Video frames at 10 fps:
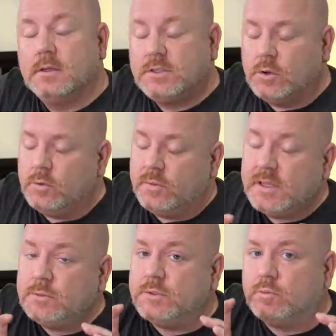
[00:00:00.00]
So
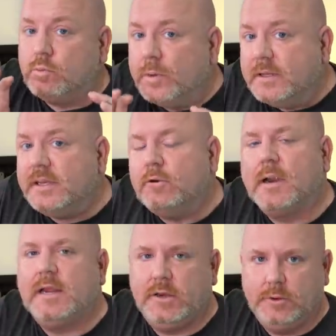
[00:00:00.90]
this was really
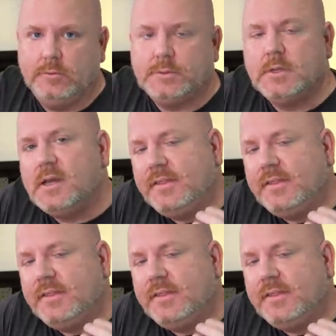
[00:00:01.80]
great news.